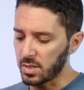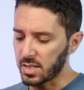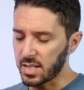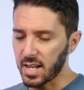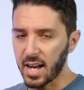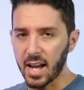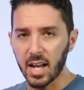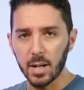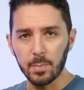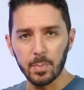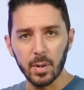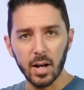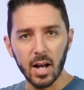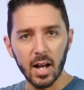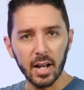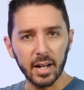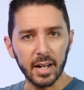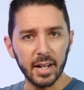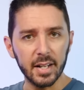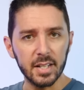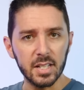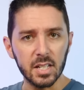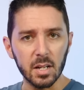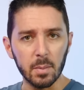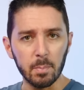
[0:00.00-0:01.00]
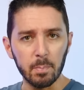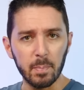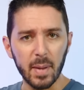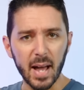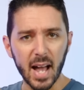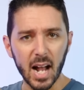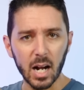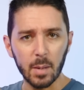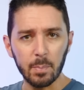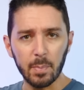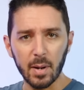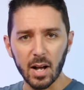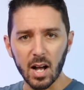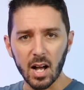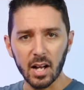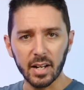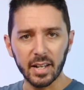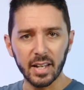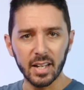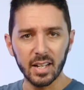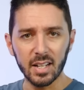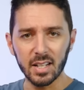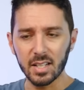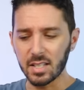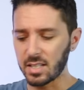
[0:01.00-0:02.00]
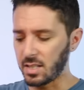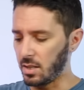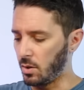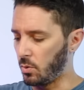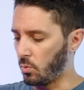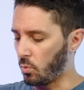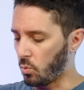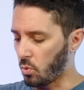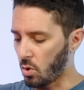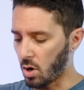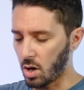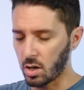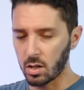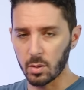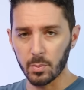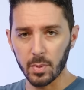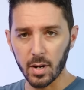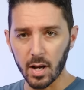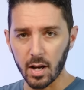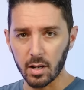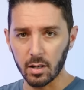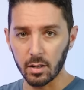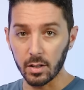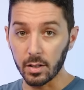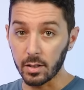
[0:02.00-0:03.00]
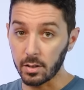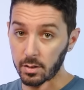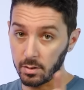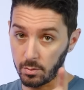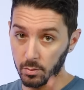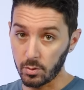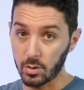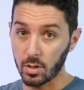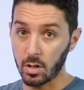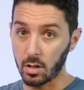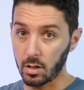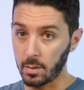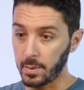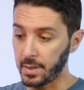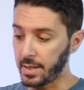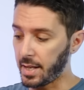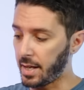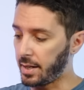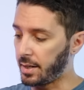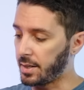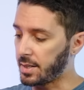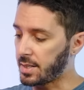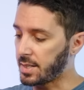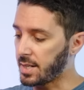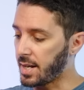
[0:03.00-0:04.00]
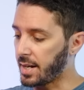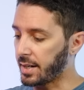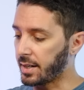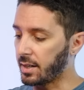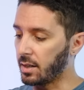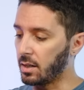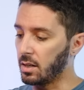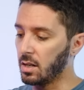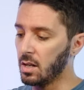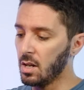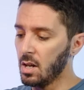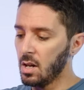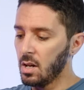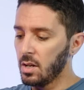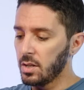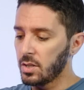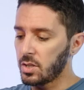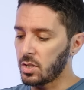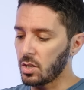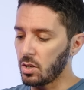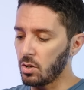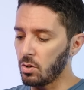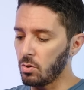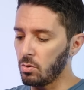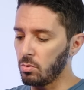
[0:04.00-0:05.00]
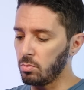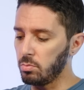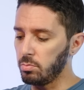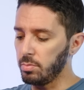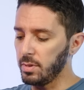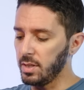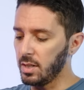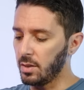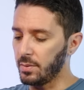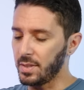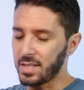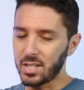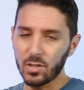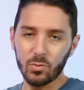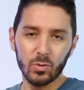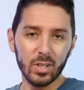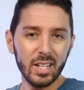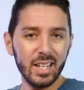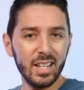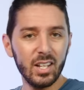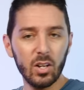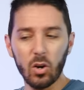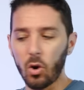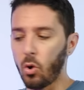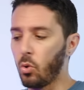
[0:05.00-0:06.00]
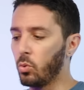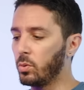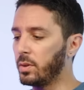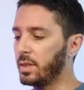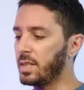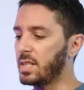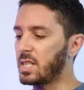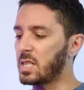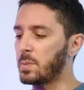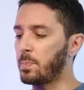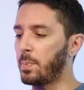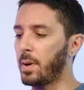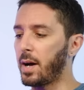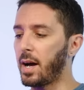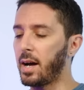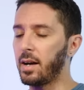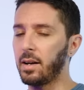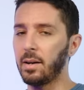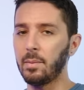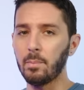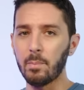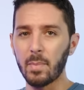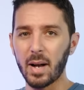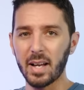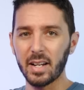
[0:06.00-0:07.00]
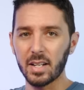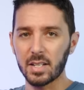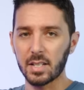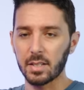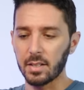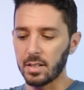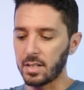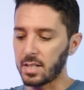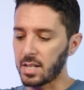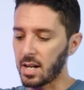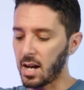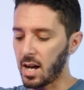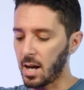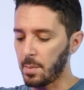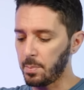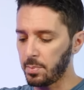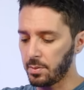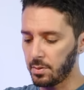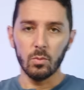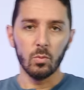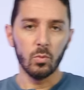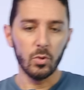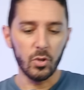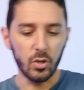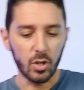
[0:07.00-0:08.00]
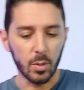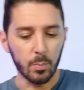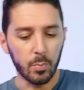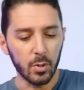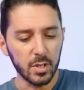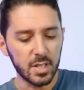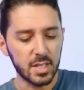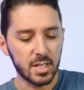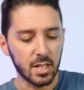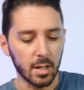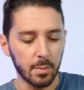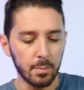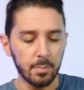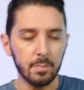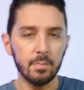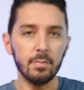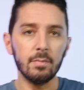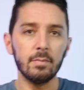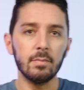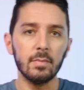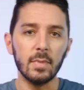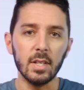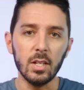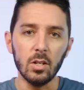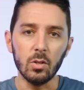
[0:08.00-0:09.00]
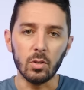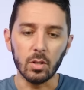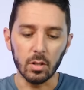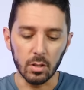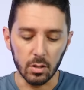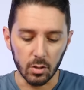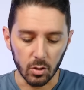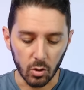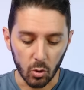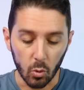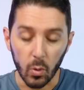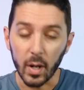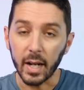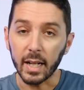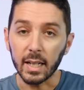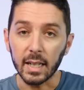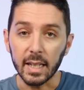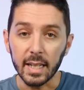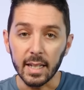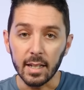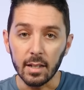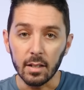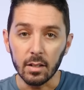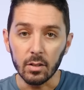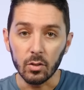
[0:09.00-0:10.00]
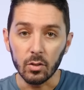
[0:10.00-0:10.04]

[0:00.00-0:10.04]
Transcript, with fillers: side pockets and back pockets and water bottles. We'll talk about that in a second. So, you know, this is really the only spot, minus on the top, where you can put something that you can quickly